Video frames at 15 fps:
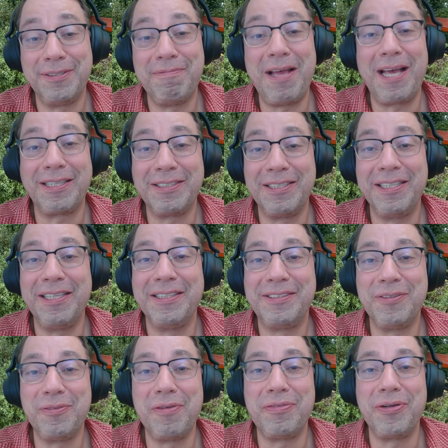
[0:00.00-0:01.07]
Actually, it's a
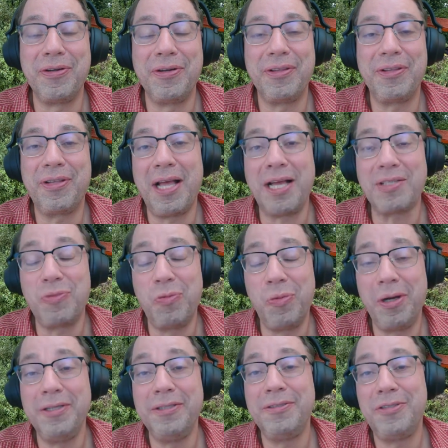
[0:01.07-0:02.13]
river class
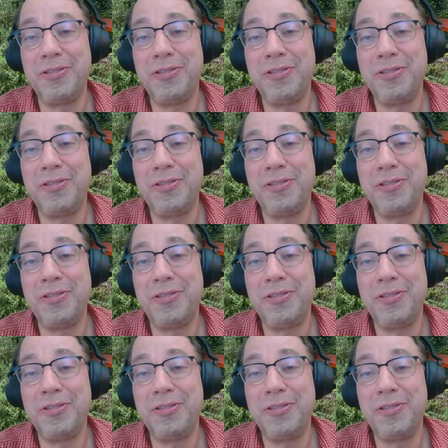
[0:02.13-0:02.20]
1,